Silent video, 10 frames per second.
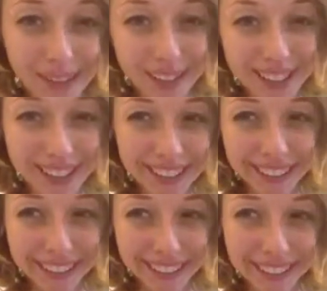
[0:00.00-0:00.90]

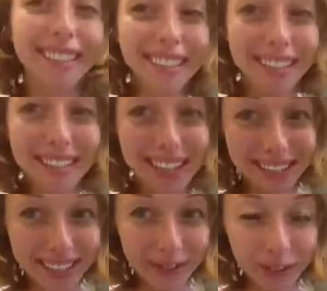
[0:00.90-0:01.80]
so
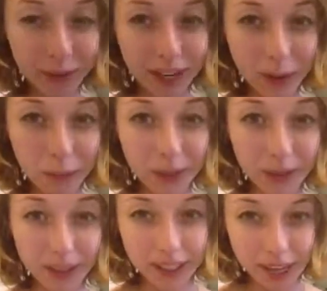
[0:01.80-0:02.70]
that's definitely what I'll be
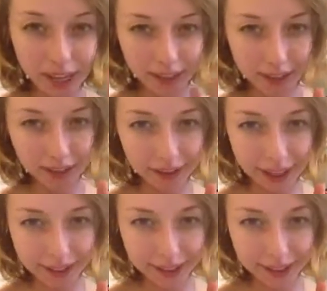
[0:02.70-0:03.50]
doing today, leg